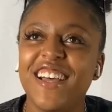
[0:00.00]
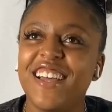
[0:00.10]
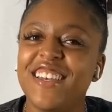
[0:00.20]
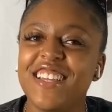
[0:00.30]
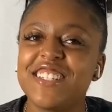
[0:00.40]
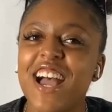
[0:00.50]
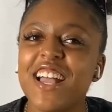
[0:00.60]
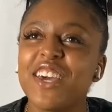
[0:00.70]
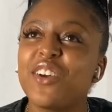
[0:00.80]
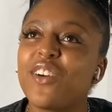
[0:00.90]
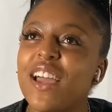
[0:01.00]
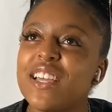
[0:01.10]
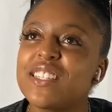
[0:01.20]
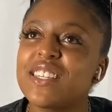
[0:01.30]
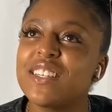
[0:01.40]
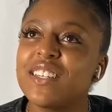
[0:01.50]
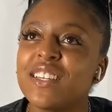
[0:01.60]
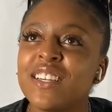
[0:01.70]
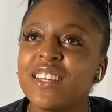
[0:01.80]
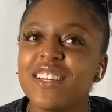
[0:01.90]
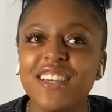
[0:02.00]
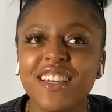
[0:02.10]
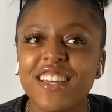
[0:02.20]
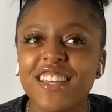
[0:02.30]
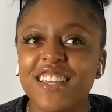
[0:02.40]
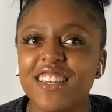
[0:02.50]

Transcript: Did y'all get a razor? No.